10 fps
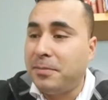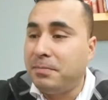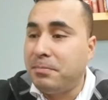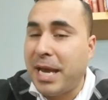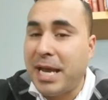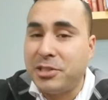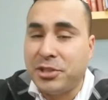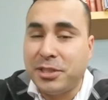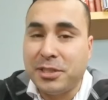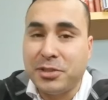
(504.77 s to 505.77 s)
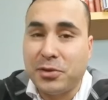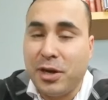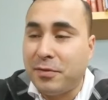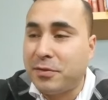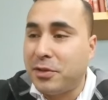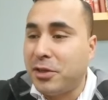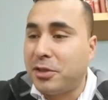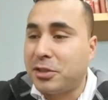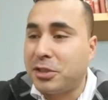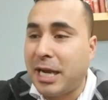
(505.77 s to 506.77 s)
mansions or off
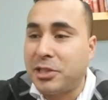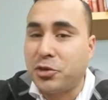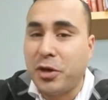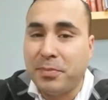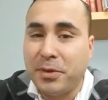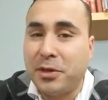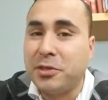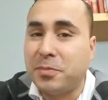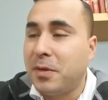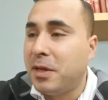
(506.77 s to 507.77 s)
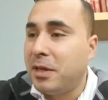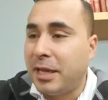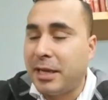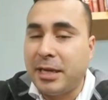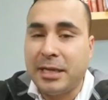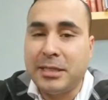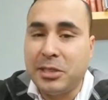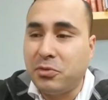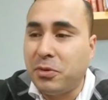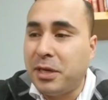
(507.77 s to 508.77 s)
their skyscrapers like in
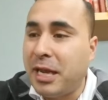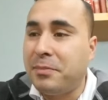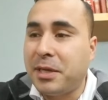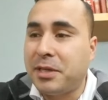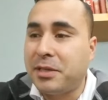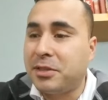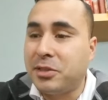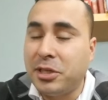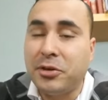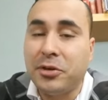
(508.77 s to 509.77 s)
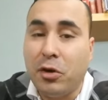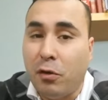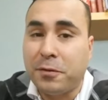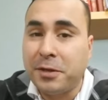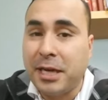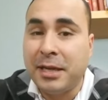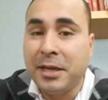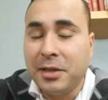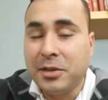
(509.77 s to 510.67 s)
1929, because literally overnight,